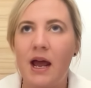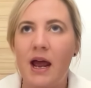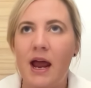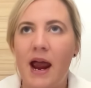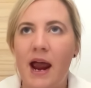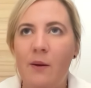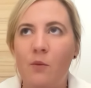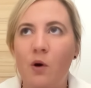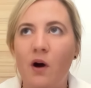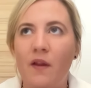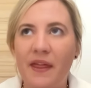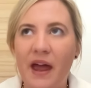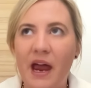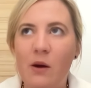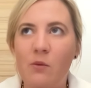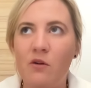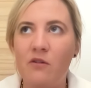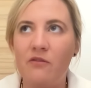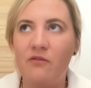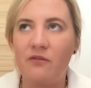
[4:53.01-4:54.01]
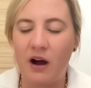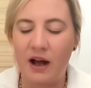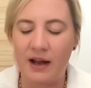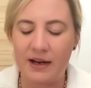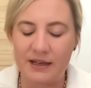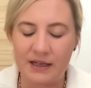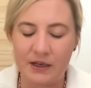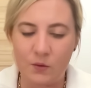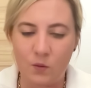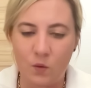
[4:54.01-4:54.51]
And what they were
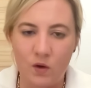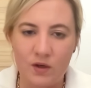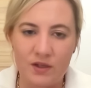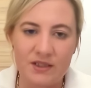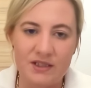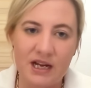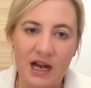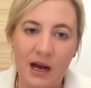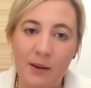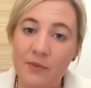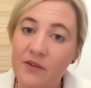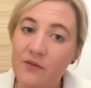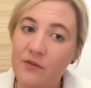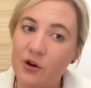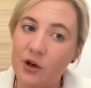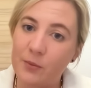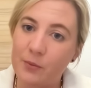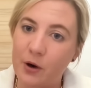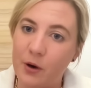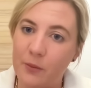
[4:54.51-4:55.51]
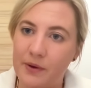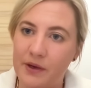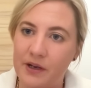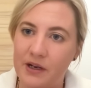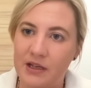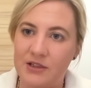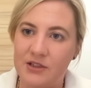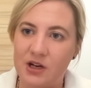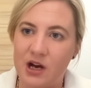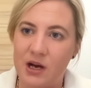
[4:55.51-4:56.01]
finding was, come the very popular
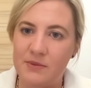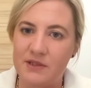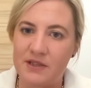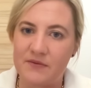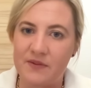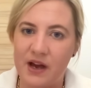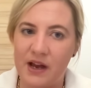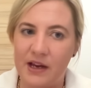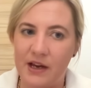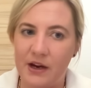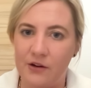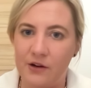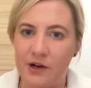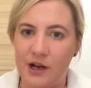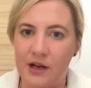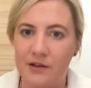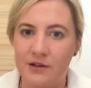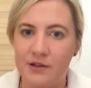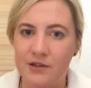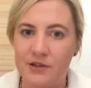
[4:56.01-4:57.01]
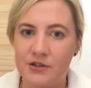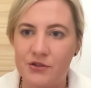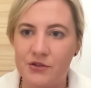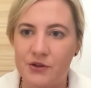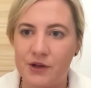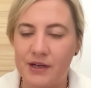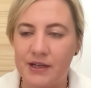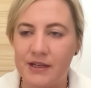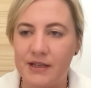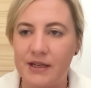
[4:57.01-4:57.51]
times of our year in our
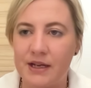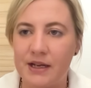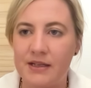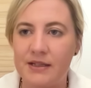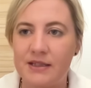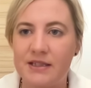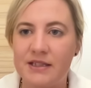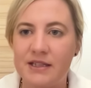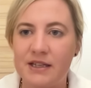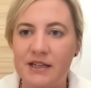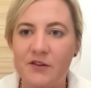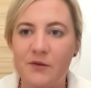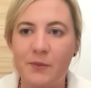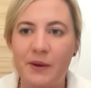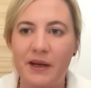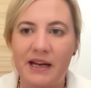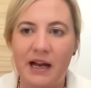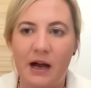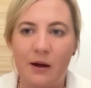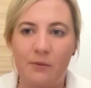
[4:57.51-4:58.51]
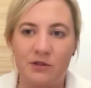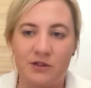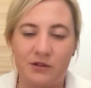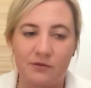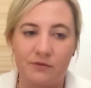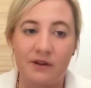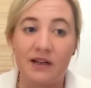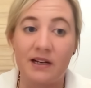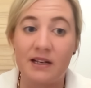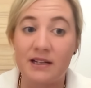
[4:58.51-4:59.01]
industry, instead of being able to
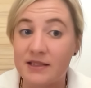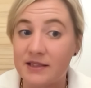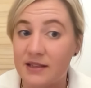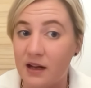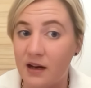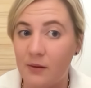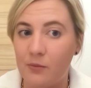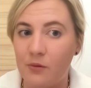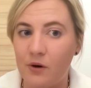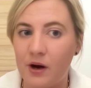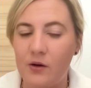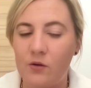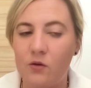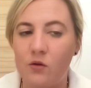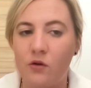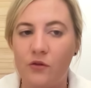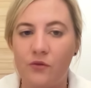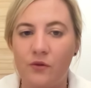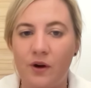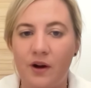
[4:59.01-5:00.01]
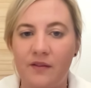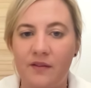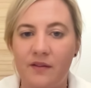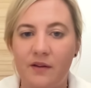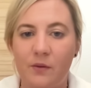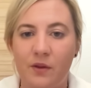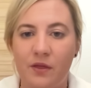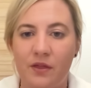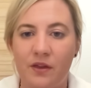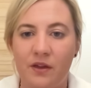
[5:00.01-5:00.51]
really celebrate horse racing
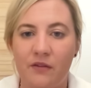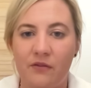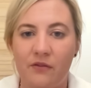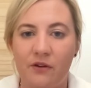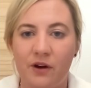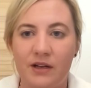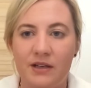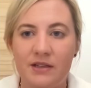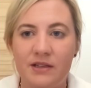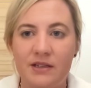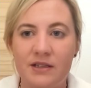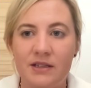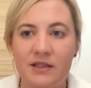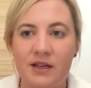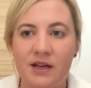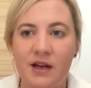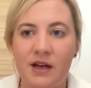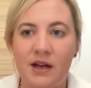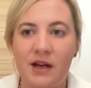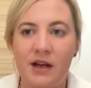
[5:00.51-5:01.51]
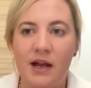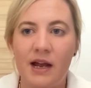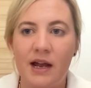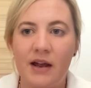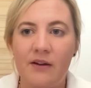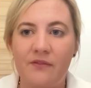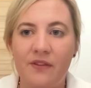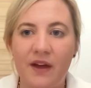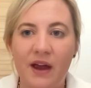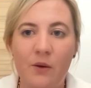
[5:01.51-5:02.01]
with their friends,
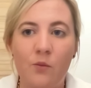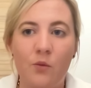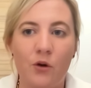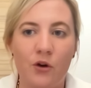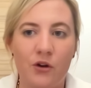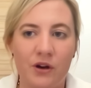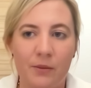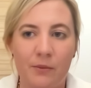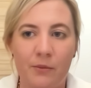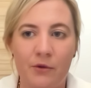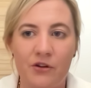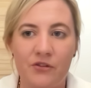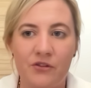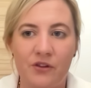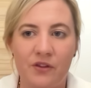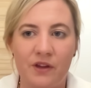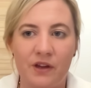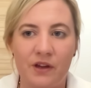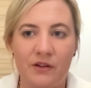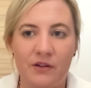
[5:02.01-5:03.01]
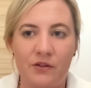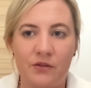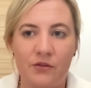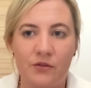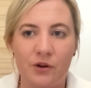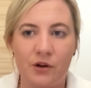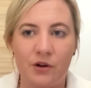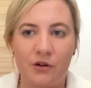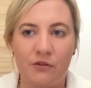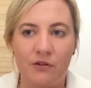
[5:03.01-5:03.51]
if they weren't immersed in the
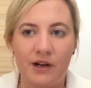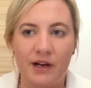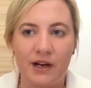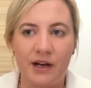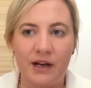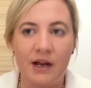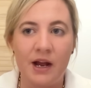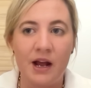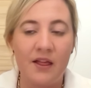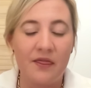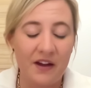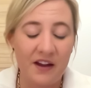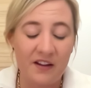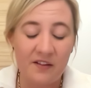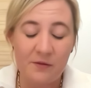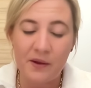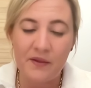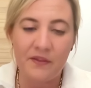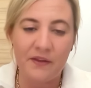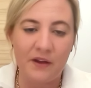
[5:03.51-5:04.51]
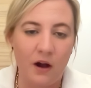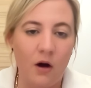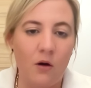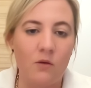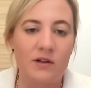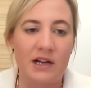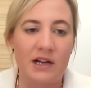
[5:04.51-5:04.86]
industry already, they spent their whole day